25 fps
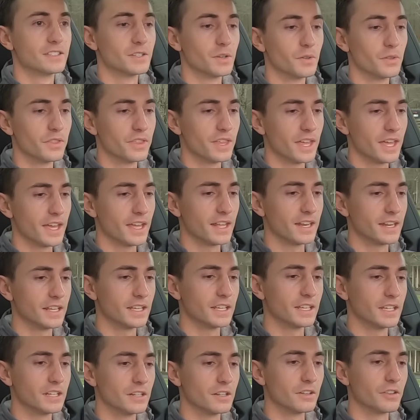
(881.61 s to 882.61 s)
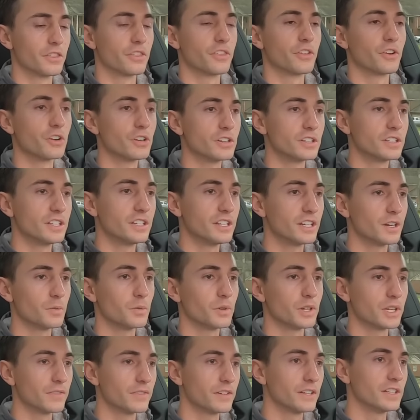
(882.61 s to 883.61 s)
So then in third gear,
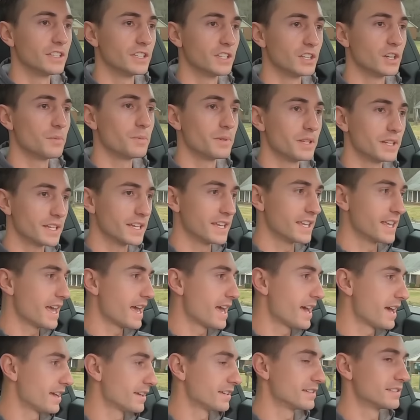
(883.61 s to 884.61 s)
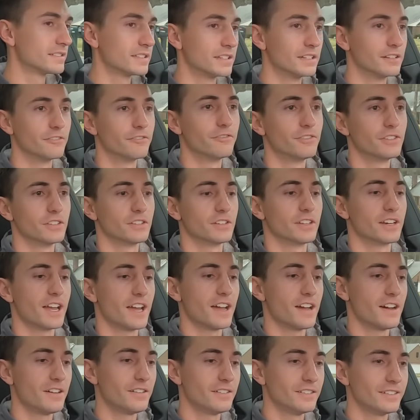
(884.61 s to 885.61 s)
we'll give it a little bit of gas and feel it
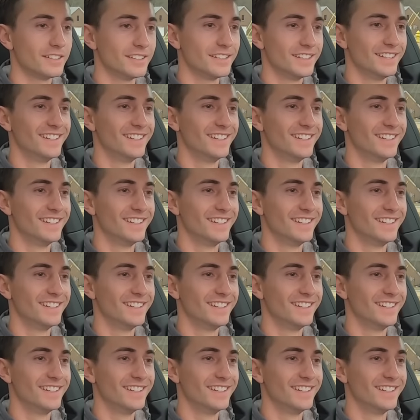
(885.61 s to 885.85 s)
out.